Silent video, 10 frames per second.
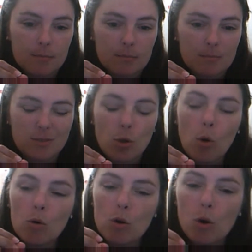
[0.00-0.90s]
not
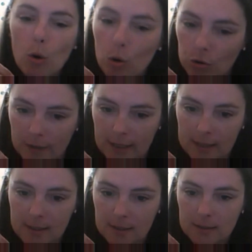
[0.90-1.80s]

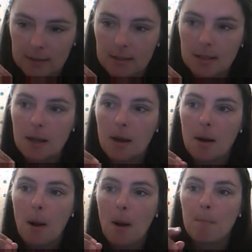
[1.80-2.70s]
gory,
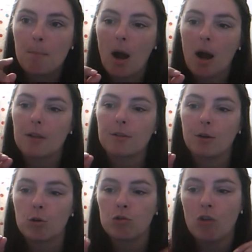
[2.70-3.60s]
but the
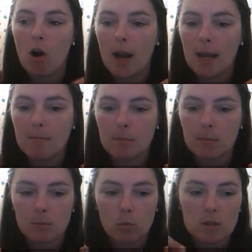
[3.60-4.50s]
crime
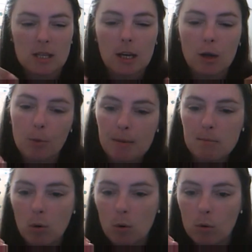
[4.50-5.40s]
was a little bit
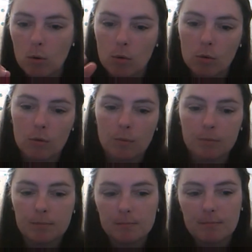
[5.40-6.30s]
more
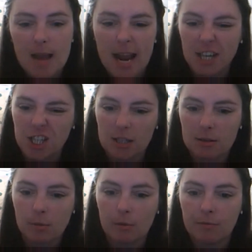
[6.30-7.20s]
edgy
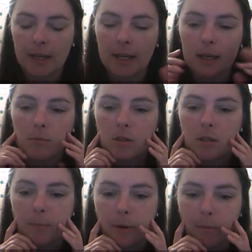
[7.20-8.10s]
sort of thing. It was a
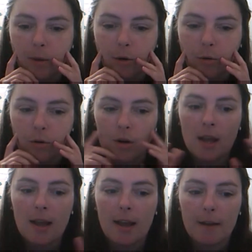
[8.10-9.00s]
bit more
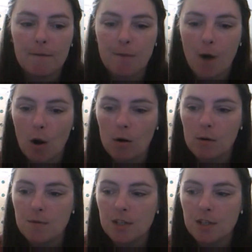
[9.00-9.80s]
involved.